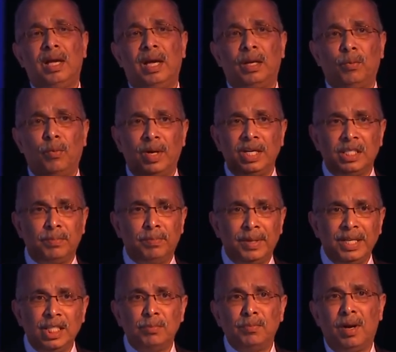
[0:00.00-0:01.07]
And once
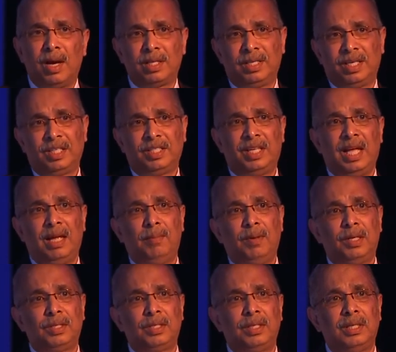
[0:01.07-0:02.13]
benchmarks are
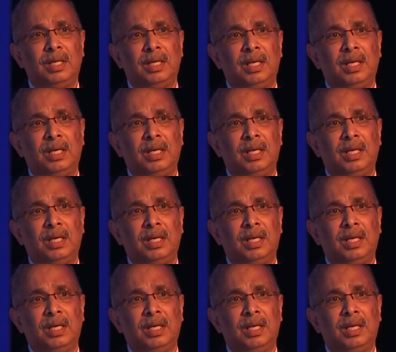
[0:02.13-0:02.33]
established,